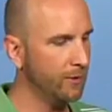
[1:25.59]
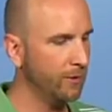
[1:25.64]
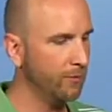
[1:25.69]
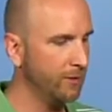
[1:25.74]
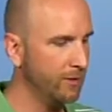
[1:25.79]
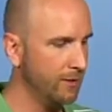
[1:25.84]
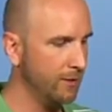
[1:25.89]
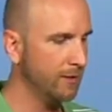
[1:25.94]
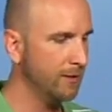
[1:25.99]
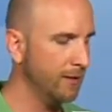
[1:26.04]
with
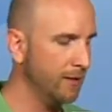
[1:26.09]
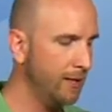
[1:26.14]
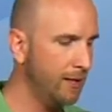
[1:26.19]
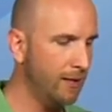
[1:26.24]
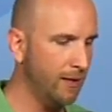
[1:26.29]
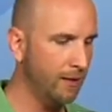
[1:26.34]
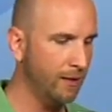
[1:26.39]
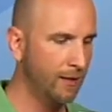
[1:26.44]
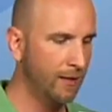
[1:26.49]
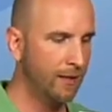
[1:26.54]
this
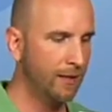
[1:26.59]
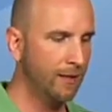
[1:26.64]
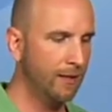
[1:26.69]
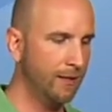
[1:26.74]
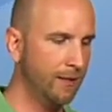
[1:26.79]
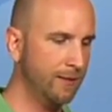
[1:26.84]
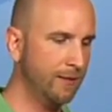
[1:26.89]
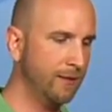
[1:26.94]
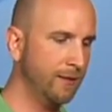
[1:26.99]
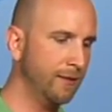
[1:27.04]
kit
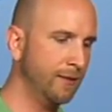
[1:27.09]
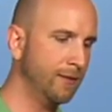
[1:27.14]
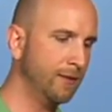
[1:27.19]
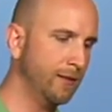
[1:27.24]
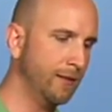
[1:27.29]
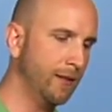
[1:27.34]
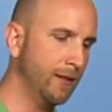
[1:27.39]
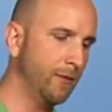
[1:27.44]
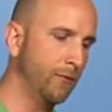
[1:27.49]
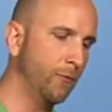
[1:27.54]
is this
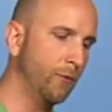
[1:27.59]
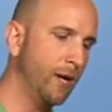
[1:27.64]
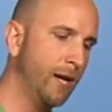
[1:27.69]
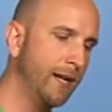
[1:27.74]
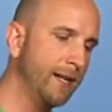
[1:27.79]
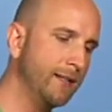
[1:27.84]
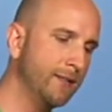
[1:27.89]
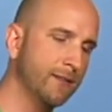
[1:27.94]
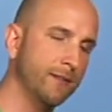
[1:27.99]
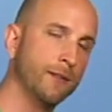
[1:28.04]

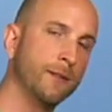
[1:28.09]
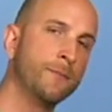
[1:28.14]
riser.